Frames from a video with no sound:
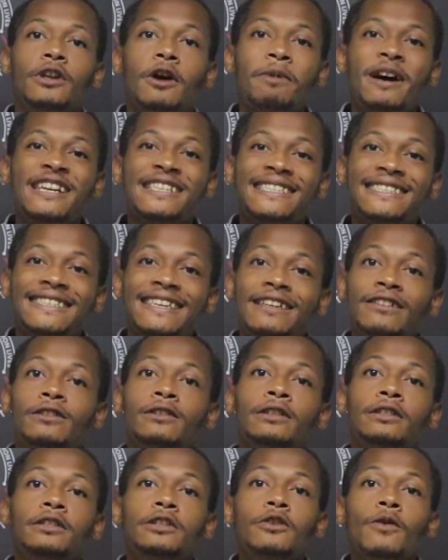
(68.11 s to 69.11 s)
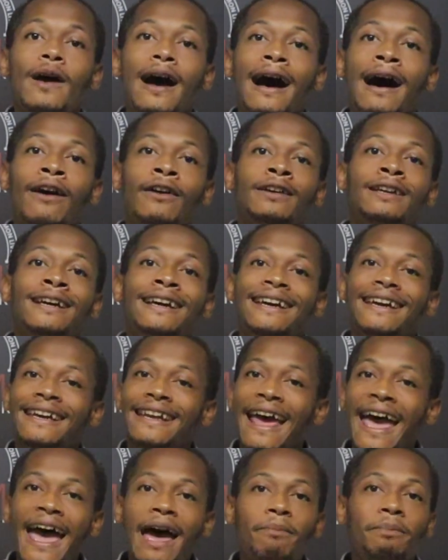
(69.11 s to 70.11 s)
Nobody's singling you out.
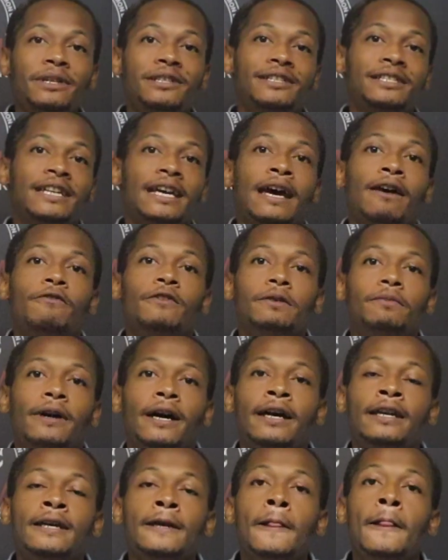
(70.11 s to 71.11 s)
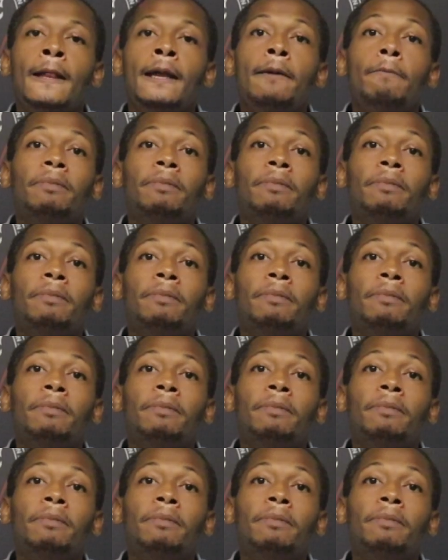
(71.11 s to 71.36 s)
It happens to everybody.